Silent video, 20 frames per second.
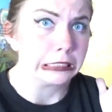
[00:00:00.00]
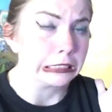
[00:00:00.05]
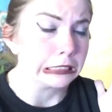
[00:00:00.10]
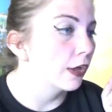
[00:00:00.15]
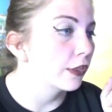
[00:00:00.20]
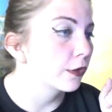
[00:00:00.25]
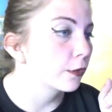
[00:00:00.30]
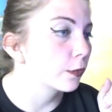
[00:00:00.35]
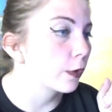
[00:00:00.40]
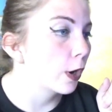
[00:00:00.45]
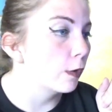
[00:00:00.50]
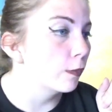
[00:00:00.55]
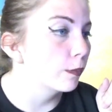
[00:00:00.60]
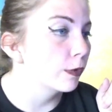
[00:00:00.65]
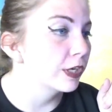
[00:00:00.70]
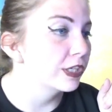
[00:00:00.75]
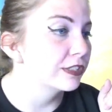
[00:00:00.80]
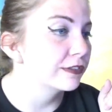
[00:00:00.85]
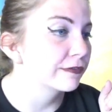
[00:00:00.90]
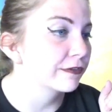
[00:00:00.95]
On the rope
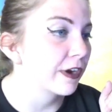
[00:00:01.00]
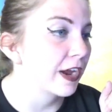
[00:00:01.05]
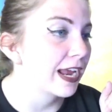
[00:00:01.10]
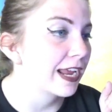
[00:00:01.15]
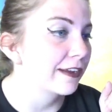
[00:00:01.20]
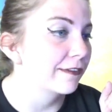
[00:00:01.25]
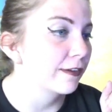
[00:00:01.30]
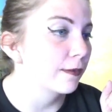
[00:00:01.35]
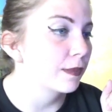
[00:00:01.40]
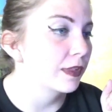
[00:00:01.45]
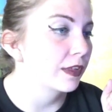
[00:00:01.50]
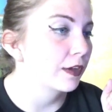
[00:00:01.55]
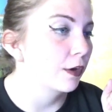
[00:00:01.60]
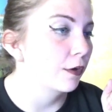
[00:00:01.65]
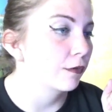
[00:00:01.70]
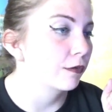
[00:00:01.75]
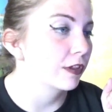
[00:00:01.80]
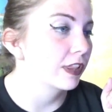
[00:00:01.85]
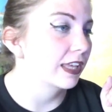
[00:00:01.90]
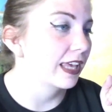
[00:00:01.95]
bridge fraying from the,
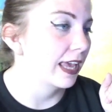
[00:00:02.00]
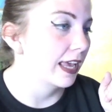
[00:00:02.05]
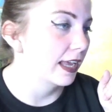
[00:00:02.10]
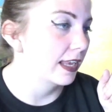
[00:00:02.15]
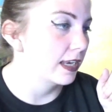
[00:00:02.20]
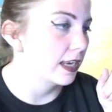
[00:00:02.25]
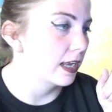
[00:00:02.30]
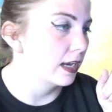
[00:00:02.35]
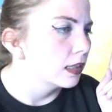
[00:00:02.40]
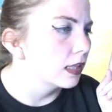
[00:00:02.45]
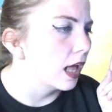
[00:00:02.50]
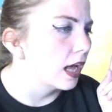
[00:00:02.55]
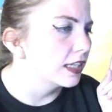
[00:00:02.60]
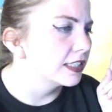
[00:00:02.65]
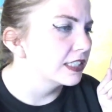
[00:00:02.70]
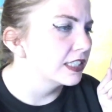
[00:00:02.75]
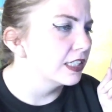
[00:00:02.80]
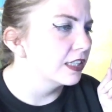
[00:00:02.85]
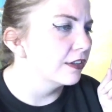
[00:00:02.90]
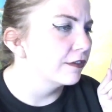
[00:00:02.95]
over the canyon,
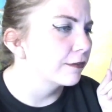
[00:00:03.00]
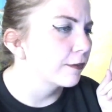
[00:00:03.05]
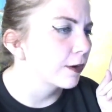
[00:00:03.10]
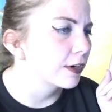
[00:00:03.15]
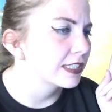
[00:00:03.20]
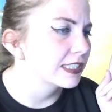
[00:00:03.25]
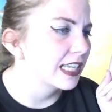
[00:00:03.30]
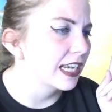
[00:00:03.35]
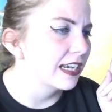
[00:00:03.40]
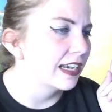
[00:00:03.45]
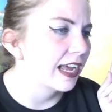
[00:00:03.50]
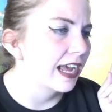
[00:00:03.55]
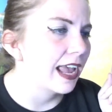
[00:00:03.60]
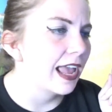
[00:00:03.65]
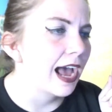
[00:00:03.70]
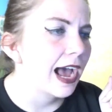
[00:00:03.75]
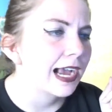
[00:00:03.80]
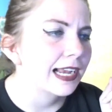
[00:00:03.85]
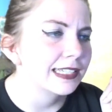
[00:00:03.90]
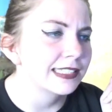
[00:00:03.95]
lost in the forest at
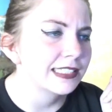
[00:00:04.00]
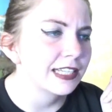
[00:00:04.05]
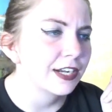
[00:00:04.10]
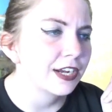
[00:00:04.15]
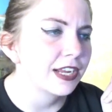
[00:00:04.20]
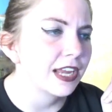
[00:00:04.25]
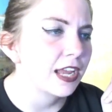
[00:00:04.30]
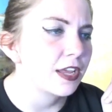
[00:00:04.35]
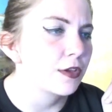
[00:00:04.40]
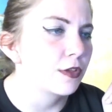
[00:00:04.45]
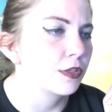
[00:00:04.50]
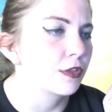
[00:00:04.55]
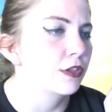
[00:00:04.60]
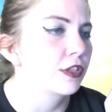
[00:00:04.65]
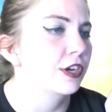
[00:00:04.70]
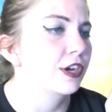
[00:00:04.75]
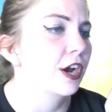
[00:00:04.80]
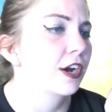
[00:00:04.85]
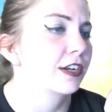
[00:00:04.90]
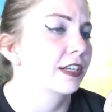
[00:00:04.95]
night, eyes staring at you through
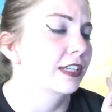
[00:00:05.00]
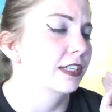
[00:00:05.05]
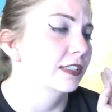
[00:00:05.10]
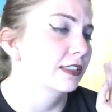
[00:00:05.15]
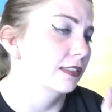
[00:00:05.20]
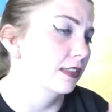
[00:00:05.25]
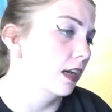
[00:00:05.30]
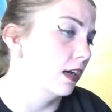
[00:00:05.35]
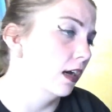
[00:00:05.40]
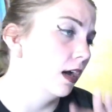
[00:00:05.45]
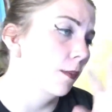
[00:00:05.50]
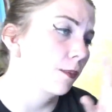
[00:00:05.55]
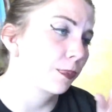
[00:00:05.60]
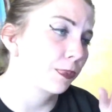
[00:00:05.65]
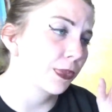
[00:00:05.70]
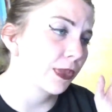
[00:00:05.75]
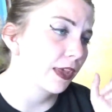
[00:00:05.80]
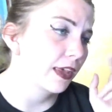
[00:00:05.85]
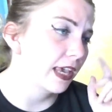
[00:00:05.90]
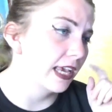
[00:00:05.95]
the darkness. Um,
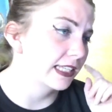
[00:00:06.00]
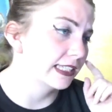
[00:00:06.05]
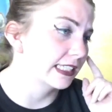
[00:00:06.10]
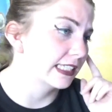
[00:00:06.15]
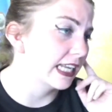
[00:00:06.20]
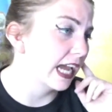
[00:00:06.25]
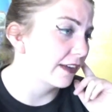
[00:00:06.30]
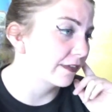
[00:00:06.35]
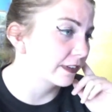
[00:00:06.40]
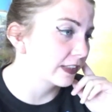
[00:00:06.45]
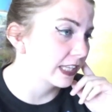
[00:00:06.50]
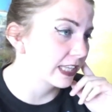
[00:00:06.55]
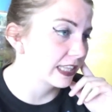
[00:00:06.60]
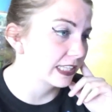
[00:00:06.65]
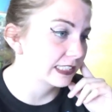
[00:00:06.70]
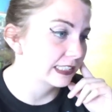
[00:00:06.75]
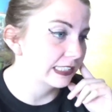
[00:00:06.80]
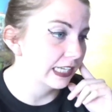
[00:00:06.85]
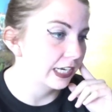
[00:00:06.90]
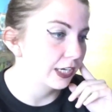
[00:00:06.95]
it's definitely
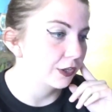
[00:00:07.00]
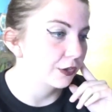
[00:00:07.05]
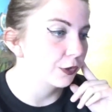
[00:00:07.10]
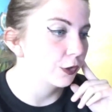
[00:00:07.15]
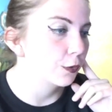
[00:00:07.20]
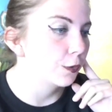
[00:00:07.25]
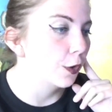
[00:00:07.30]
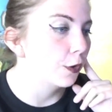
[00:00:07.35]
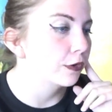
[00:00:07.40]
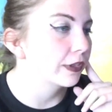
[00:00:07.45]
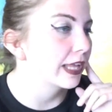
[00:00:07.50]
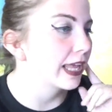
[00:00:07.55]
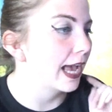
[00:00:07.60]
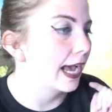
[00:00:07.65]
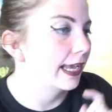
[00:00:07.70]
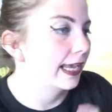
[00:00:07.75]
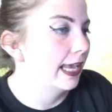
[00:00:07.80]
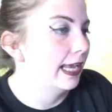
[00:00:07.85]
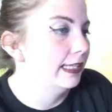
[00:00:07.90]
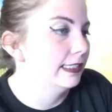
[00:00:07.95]
the standing room only.
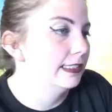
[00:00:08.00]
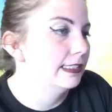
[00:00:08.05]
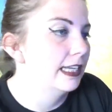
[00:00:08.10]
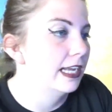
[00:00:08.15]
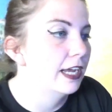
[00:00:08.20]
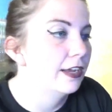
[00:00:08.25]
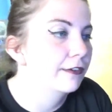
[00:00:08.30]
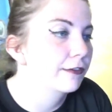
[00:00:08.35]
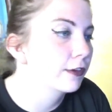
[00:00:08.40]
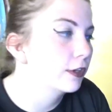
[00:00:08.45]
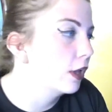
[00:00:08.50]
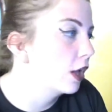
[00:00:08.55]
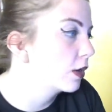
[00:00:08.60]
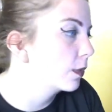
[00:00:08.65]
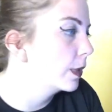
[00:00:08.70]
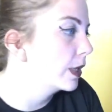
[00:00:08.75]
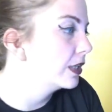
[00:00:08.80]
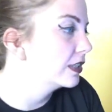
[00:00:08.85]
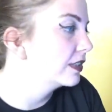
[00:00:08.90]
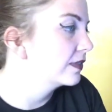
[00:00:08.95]
I can't stand for long
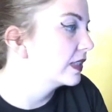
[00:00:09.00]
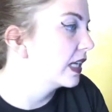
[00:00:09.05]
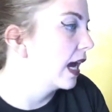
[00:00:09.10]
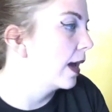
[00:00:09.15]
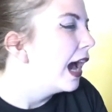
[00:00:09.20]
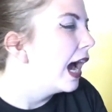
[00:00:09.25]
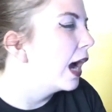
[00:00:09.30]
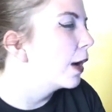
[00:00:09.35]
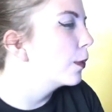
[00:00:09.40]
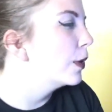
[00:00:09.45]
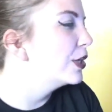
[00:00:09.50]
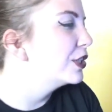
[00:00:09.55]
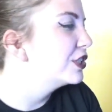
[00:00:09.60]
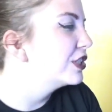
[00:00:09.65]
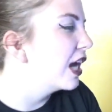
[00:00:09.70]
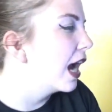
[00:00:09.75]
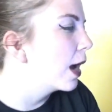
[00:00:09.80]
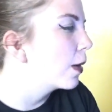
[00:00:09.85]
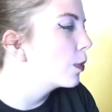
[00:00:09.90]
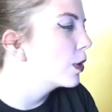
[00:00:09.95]
periods of time. I
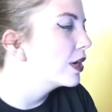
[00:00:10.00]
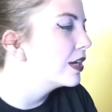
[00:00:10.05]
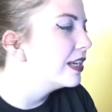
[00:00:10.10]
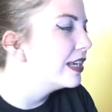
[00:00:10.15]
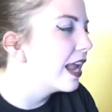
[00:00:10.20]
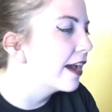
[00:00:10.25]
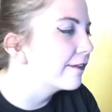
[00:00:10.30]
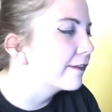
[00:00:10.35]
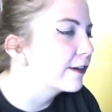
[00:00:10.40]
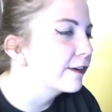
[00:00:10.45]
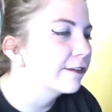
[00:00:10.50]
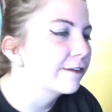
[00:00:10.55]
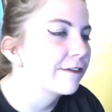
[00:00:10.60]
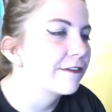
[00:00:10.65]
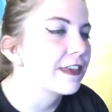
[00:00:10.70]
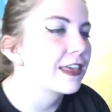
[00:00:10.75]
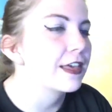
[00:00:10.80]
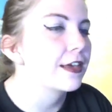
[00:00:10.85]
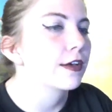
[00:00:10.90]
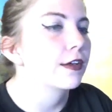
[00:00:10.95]
wish I would never
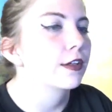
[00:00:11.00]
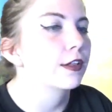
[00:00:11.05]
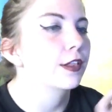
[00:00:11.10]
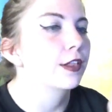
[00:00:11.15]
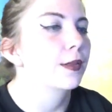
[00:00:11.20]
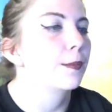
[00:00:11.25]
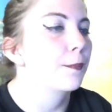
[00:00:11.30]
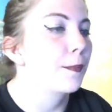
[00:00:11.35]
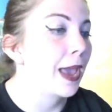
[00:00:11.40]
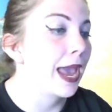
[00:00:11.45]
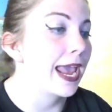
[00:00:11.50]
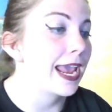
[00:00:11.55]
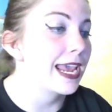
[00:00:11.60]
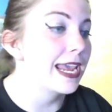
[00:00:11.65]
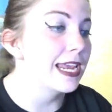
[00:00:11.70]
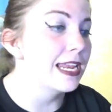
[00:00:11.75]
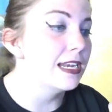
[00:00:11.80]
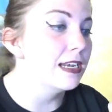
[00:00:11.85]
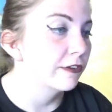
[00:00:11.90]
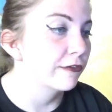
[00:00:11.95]
feel
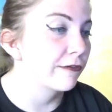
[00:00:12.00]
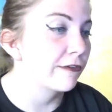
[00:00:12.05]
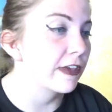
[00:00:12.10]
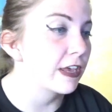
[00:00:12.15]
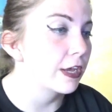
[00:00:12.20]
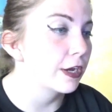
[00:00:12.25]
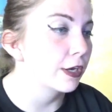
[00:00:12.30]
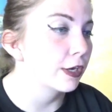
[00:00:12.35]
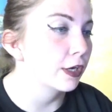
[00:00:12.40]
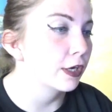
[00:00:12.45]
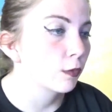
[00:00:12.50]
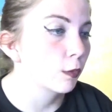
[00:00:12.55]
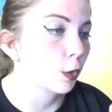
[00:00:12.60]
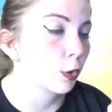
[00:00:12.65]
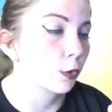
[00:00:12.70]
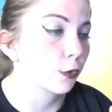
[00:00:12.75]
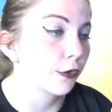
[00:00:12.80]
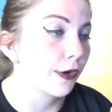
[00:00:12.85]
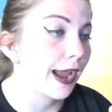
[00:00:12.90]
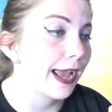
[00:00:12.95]
pain, fear,
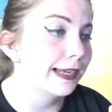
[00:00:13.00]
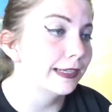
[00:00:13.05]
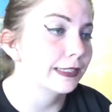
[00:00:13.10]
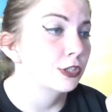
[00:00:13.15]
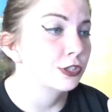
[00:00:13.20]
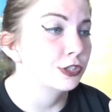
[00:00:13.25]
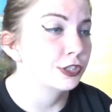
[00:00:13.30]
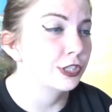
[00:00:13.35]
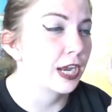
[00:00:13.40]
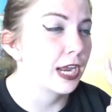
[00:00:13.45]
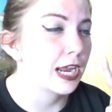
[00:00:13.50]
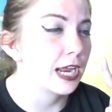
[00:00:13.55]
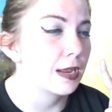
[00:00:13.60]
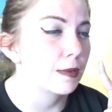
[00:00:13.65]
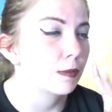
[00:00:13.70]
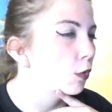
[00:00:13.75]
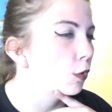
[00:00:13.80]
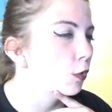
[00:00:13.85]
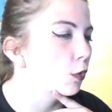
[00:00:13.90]
regret, shame.